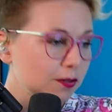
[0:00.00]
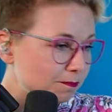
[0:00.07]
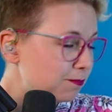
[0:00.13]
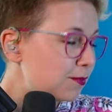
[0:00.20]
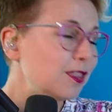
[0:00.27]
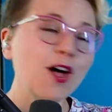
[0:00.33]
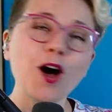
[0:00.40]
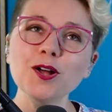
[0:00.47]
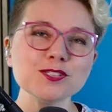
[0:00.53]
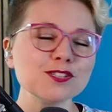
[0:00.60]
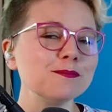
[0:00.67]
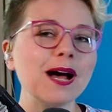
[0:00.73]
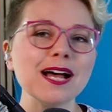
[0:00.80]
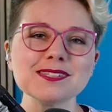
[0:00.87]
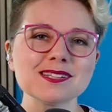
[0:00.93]
lots of
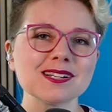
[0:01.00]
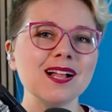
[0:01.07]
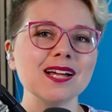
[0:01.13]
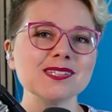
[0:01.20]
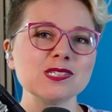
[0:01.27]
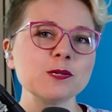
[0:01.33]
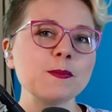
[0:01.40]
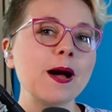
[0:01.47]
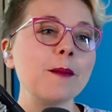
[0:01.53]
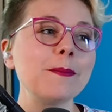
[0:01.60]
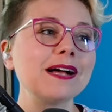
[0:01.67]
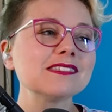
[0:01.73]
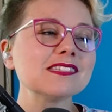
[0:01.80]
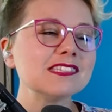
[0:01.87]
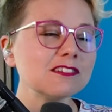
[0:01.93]
masterclasses
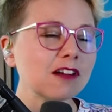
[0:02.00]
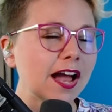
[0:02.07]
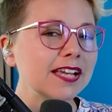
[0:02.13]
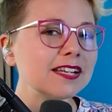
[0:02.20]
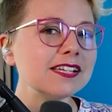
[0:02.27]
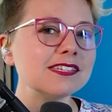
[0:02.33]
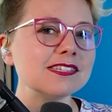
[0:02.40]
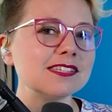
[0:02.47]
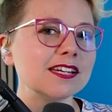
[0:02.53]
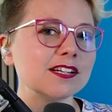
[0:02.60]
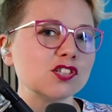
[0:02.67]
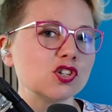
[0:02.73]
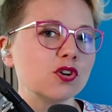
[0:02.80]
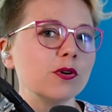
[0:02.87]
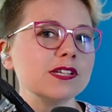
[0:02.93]
about stylistic
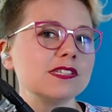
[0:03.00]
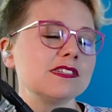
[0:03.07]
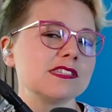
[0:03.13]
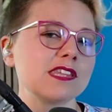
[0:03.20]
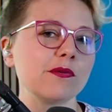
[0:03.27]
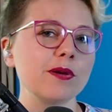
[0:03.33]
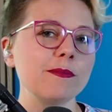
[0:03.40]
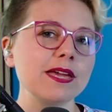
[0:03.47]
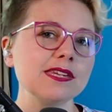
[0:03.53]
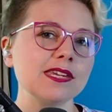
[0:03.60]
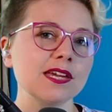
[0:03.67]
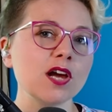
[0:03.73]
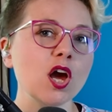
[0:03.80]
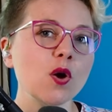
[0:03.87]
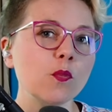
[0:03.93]
choices that we're
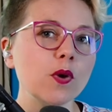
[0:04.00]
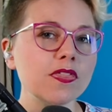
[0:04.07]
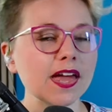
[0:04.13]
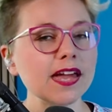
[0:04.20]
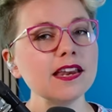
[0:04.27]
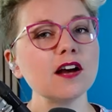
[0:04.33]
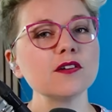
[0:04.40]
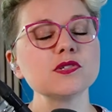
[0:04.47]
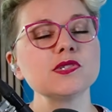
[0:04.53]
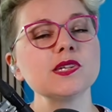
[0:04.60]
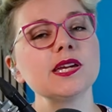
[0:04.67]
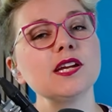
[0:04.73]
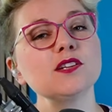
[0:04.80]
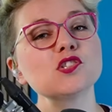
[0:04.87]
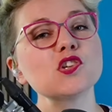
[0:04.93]
making within our
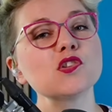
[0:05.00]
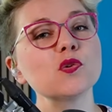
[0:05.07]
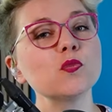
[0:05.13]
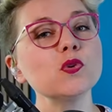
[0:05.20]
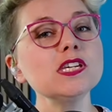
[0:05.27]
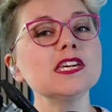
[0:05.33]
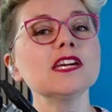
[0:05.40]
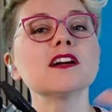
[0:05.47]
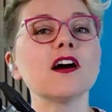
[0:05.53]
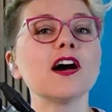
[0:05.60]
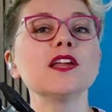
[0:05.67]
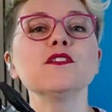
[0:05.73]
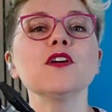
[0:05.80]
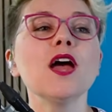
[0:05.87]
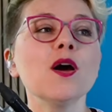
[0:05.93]
singing, so that we
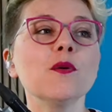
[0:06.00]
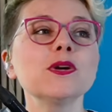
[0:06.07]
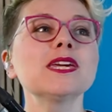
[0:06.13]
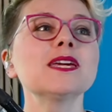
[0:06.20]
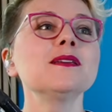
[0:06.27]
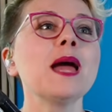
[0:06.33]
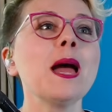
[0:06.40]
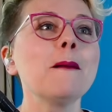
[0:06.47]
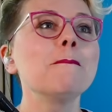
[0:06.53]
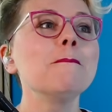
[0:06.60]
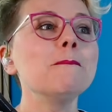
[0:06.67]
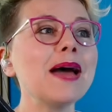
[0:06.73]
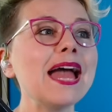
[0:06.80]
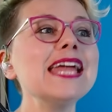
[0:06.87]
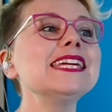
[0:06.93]
can
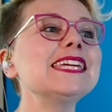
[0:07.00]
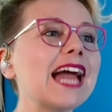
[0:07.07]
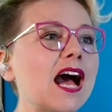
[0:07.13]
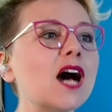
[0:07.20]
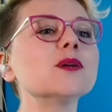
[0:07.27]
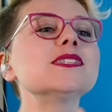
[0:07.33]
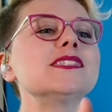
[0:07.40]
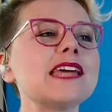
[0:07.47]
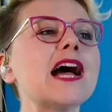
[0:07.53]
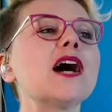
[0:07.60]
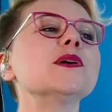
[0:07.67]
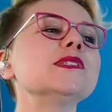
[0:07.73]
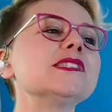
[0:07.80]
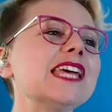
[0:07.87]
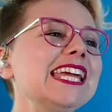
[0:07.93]
make our
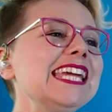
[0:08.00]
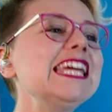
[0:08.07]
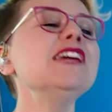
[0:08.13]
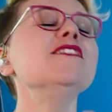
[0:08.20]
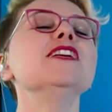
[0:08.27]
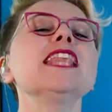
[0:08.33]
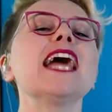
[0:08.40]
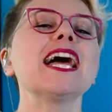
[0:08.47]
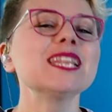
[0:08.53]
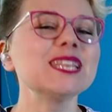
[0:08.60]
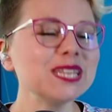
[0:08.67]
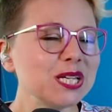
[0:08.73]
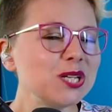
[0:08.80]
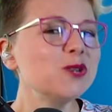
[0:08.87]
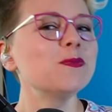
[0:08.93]
sounds even that
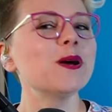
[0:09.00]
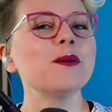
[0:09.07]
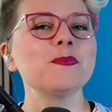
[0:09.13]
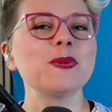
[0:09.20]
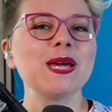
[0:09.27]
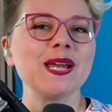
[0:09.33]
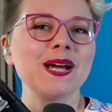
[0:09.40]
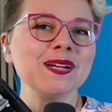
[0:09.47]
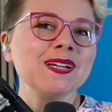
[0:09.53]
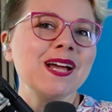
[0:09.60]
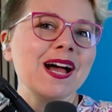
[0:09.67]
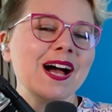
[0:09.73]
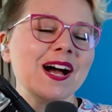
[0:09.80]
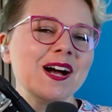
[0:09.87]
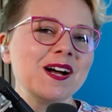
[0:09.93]
little bit better,
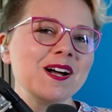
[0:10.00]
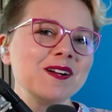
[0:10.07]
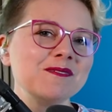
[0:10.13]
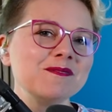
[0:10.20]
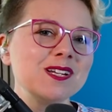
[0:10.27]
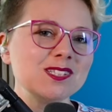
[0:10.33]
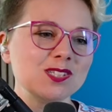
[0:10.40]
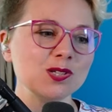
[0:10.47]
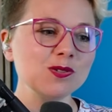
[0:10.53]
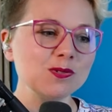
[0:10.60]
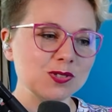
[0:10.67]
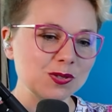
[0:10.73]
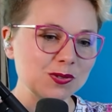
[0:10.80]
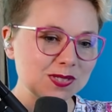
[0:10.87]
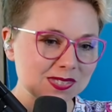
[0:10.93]

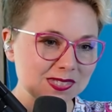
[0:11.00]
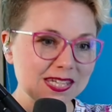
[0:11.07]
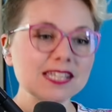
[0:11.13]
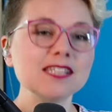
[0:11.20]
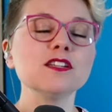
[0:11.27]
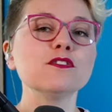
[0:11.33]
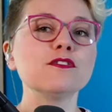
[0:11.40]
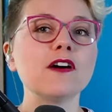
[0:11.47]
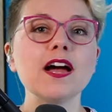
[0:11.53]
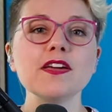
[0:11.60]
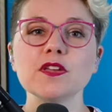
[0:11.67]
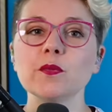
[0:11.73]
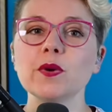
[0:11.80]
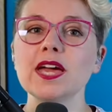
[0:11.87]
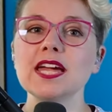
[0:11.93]
to signify
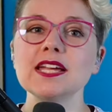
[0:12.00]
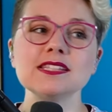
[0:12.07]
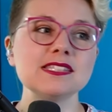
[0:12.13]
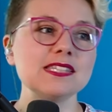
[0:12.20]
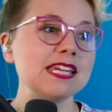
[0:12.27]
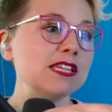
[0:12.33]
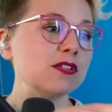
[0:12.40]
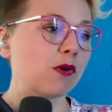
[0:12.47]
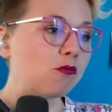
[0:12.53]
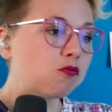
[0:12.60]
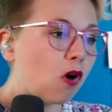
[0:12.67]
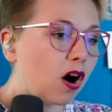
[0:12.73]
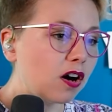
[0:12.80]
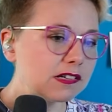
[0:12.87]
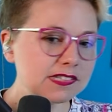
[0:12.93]
that we're in either a
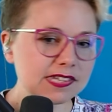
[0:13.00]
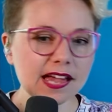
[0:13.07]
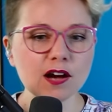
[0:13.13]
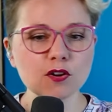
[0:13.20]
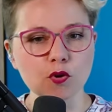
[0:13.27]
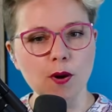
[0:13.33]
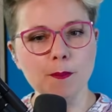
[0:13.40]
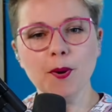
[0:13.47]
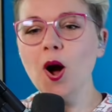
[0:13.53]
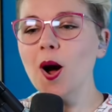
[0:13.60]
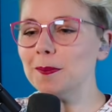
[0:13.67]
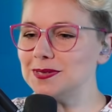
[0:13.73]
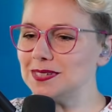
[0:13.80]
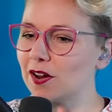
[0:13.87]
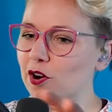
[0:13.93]
rock sound or a
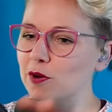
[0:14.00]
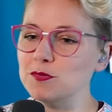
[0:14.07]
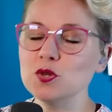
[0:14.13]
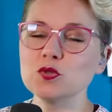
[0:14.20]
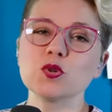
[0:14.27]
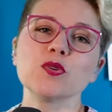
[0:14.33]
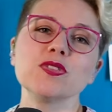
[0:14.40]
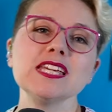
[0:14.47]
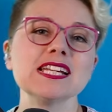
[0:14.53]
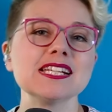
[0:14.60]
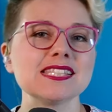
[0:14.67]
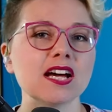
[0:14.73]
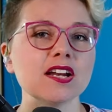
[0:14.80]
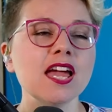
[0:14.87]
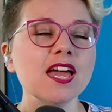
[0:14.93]
pop sound or a musical theater
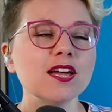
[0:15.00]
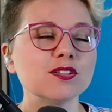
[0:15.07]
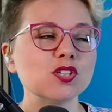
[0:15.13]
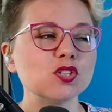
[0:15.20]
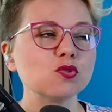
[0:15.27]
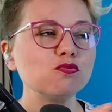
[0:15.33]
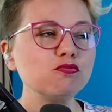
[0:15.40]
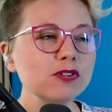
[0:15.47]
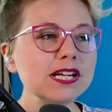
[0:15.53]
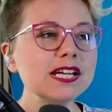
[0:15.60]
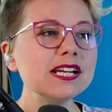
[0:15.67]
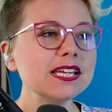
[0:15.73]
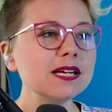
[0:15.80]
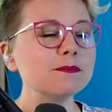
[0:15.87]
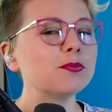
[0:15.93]
sound, because it's
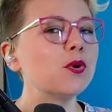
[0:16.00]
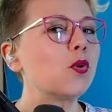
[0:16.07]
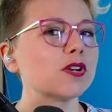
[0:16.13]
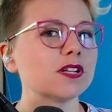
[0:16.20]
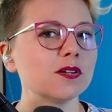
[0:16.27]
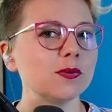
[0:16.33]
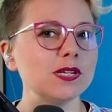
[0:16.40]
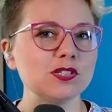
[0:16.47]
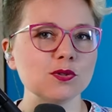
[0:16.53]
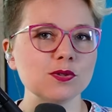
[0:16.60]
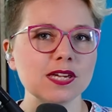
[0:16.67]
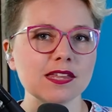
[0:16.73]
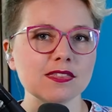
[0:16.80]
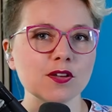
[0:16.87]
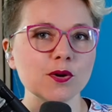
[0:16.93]
really important that we do
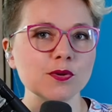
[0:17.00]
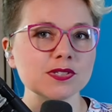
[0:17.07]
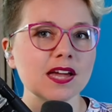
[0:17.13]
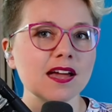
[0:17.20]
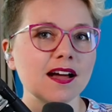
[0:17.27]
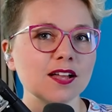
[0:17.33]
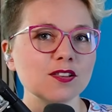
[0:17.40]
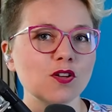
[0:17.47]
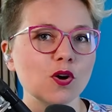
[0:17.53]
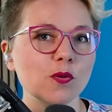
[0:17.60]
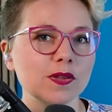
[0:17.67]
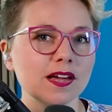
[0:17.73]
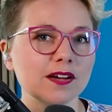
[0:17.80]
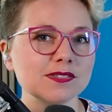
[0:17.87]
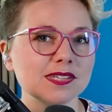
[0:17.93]
get those along
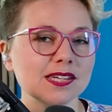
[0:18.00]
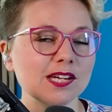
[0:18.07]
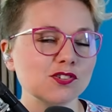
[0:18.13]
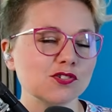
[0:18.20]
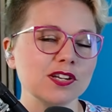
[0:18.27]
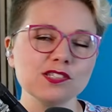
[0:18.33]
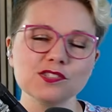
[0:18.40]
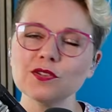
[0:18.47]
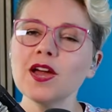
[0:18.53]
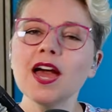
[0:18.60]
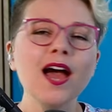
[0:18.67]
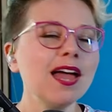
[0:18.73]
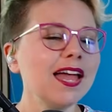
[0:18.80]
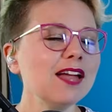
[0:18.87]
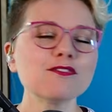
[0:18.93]
with our singing training. So
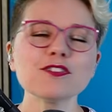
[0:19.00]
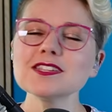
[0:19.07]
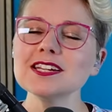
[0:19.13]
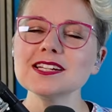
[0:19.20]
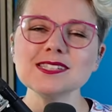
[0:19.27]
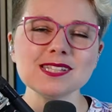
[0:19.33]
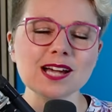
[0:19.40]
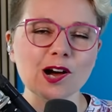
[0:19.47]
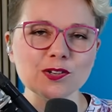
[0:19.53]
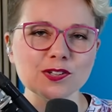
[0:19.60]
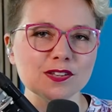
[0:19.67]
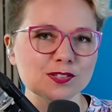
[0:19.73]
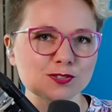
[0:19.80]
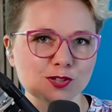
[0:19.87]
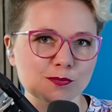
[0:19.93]
everything's down
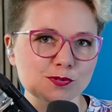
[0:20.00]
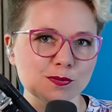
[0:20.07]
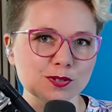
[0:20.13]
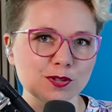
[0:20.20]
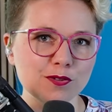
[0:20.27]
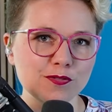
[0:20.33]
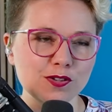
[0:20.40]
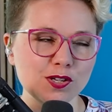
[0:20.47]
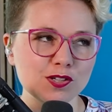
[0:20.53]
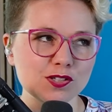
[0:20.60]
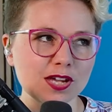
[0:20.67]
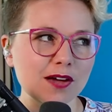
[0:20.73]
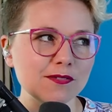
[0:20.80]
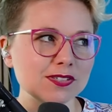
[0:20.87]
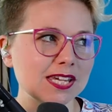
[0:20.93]
in the description below for you to
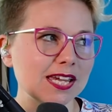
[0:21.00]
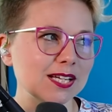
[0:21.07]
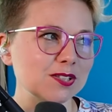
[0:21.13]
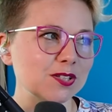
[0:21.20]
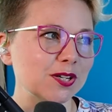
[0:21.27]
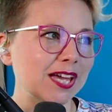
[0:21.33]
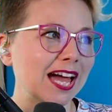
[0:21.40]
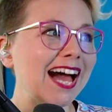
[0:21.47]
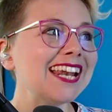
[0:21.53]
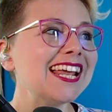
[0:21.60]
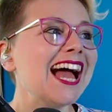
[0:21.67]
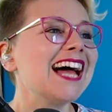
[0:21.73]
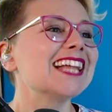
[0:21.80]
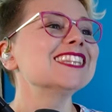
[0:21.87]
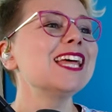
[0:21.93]
take a look at.
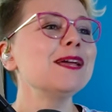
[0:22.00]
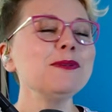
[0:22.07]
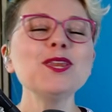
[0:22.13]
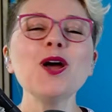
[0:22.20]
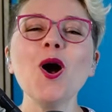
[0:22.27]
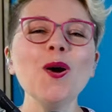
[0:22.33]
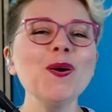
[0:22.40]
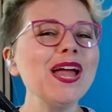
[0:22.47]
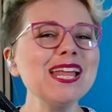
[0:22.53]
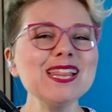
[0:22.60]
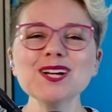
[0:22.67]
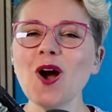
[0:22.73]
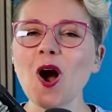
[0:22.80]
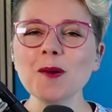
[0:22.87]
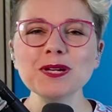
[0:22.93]
Let me know in the
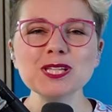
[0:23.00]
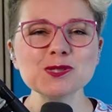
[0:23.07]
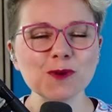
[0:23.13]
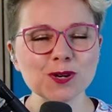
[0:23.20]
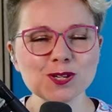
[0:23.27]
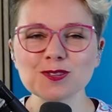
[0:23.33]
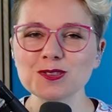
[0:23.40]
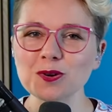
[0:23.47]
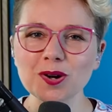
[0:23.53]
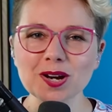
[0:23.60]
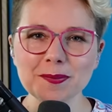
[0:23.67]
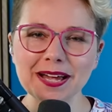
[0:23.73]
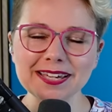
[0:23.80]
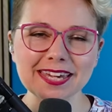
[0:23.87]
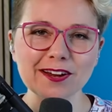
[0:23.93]
comments what you thought
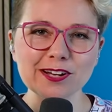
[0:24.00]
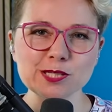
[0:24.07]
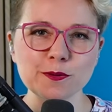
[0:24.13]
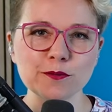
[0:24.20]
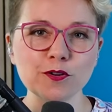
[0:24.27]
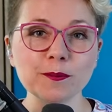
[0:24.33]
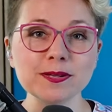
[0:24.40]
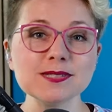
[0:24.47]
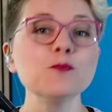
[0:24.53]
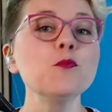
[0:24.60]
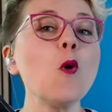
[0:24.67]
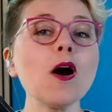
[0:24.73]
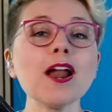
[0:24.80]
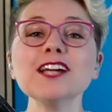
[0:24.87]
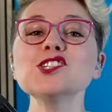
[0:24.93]
about Carrie's performance and
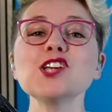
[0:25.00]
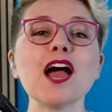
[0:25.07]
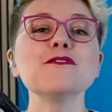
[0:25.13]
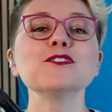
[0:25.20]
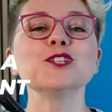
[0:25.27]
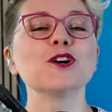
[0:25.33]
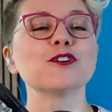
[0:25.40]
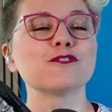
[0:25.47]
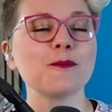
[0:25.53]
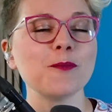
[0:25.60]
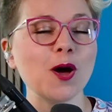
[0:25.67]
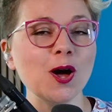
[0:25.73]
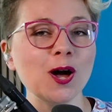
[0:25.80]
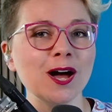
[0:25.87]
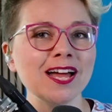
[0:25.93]
what I should have a look from
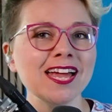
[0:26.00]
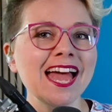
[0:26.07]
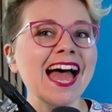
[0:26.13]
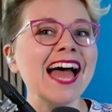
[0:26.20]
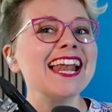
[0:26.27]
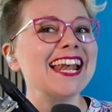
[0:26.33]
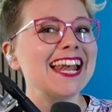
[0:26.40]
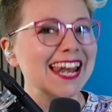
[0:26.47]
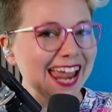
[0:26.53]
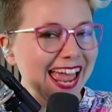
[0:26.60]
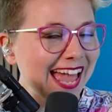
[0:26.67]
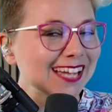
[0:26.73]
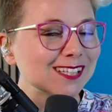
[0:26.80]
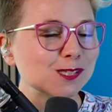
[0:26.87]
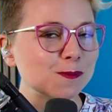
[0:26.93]
her
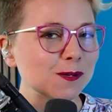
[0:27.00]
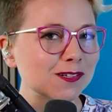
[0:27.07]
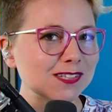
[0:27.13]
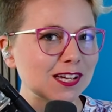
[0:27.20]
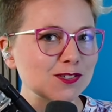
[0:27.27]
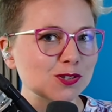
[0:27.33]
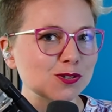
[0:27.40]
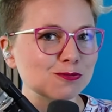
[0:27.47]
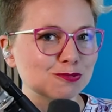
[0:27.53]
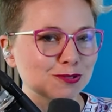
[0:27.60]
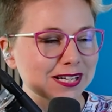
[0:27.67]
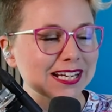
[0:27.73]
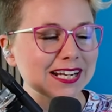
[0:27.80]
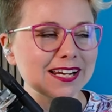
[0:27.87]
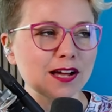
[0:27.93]
next, because I do
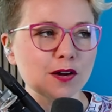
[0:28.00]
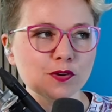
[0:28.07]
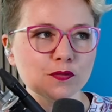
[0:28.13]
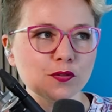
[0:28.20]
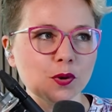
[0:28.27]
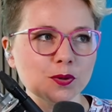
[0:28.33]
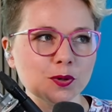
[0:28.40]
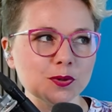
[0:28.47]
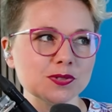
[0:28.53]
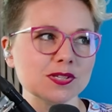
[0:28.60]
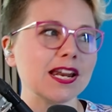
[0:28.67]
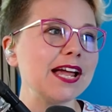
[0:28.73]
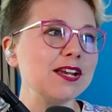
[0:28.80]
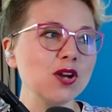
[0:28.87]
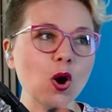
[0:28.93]
really love her vocals and
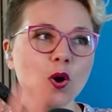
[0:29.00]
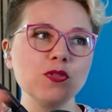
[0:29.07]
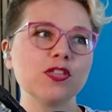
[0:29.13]
I know